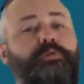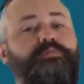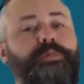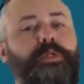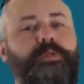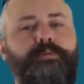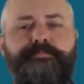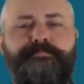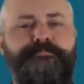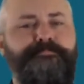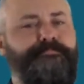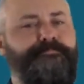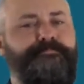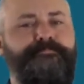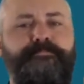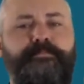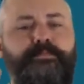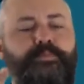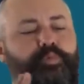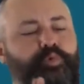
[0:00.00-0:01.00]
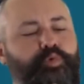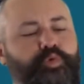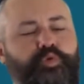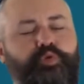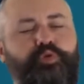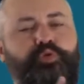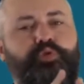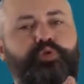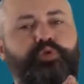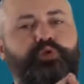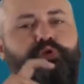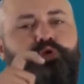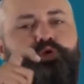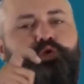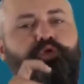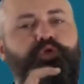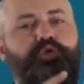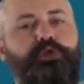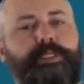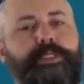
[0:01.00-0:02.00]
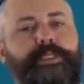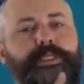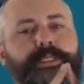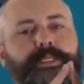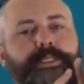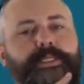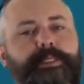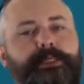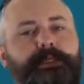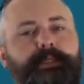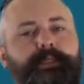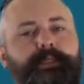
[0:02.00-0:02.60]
Australia does not have a nuclear power plant,